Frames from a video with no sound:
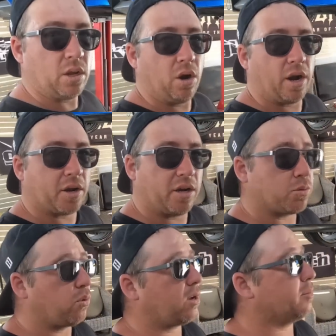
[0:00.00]
Alright guys,
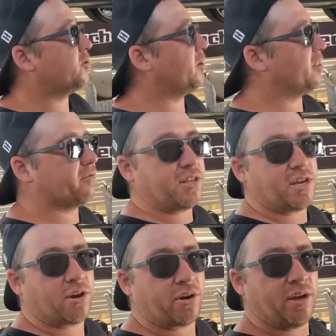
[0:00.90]
welcome to another
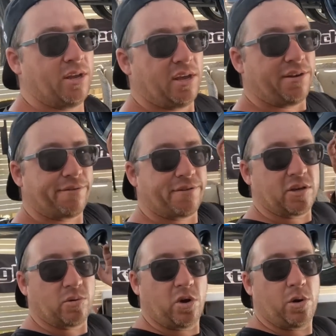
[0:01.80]
video. If
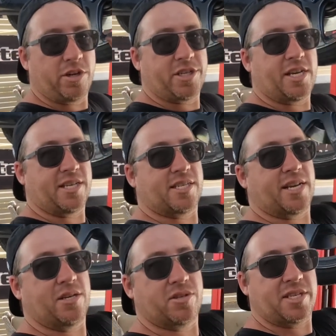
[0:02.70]
you were watching yesterday,
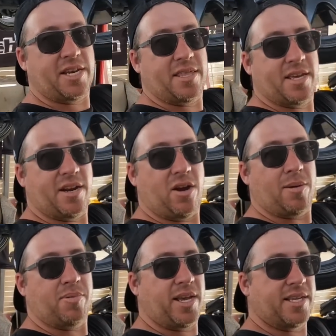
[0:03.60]
you'll see that I
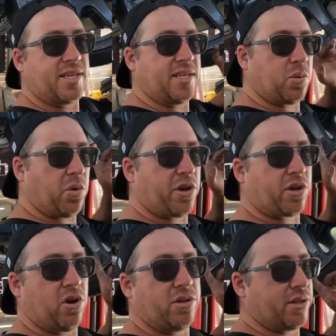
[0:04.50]
plan to get to work
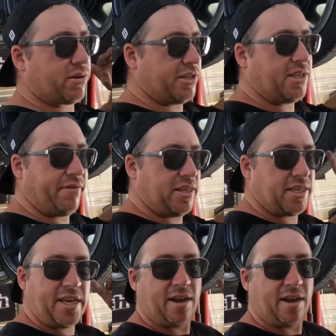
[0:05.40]
on the 370Z.